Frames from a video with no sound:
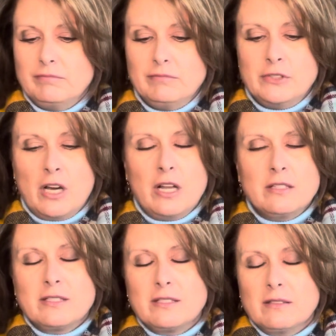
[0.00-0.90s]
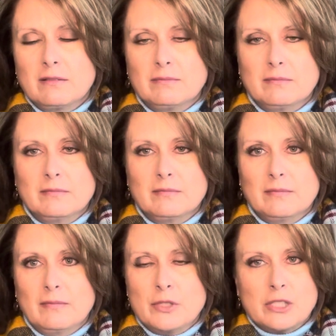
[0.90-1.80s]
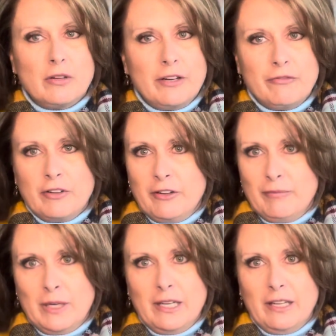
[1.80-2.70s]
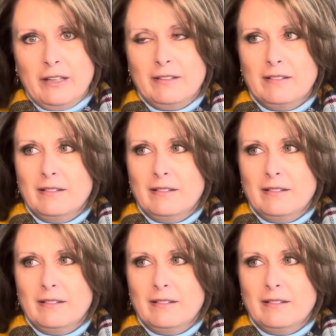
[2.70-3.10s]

Dawn's was a great friend of mine.